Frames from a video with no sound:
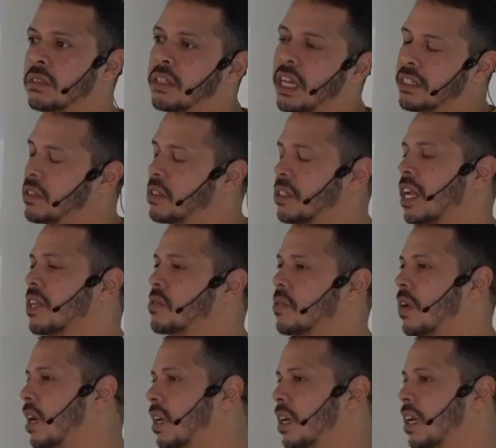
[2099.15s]
That's
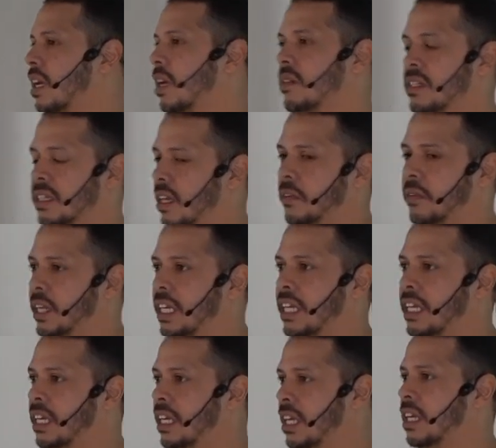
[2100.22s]
why, like I was like
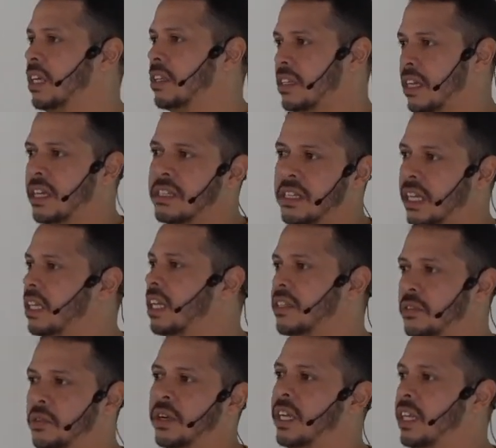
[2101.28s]
really testing
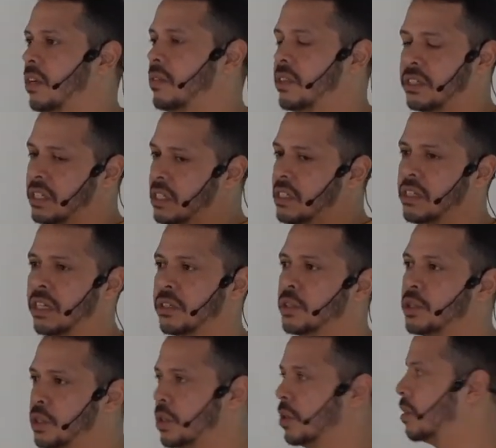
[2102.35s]
and training was just to
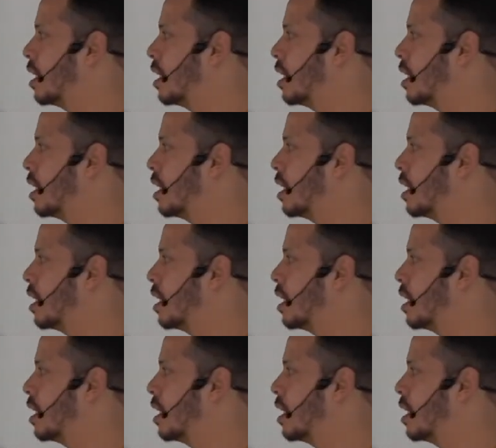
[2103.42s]
show